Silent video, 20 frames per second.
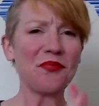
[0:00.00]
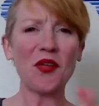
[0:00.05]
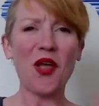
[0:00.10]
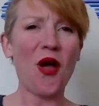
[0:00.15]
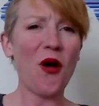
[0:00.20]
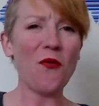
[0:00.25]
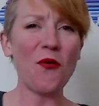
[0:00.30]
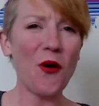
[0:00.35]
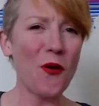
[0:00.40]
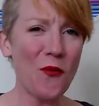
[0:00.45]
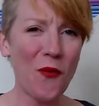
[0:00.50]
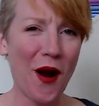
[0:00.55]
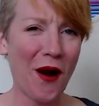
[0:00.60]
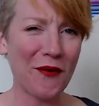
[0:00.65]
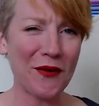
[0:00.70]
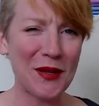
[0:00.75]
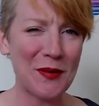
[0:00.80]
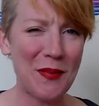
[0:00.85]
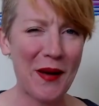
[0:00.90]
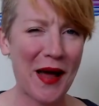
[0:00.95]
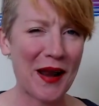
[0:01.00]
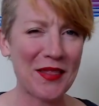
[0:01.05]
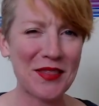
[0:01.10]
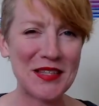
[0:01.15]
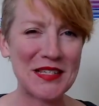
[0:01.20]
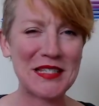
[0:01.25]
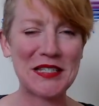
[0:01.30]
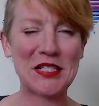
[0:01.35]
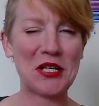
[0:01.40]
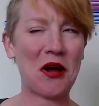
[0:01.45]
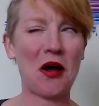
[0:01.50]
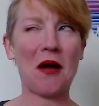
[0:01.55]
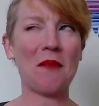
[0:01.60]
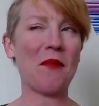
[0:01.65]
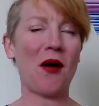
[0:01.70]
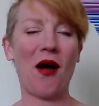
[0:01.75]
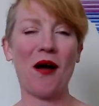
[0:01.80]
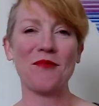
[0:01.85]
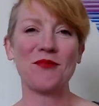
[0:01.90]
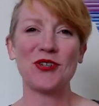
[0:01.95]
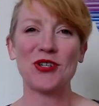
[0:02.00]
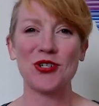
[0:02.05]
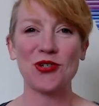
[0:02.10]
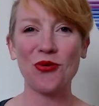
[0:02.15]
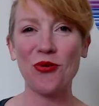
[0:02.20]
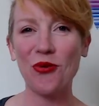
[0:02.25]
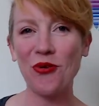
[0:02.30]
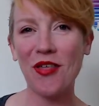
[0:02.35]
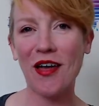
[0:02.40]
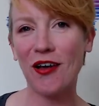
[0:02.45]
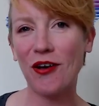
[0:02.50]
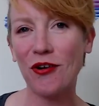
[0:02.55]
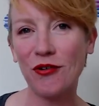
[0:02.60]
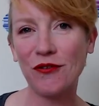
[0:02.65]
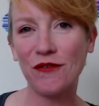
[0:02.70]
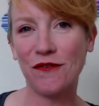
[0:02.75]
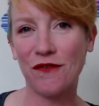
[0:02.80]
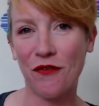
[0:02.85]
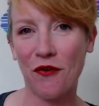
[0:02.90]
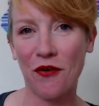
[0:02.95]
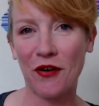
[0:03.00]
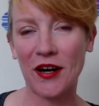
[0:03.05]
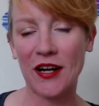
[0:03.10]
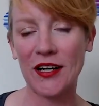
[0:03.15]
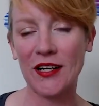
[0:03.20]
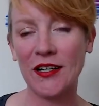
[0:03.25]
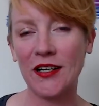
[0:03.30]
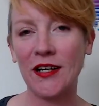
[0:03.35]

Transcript: I won't worry about it this time. I'm sure they're good for it.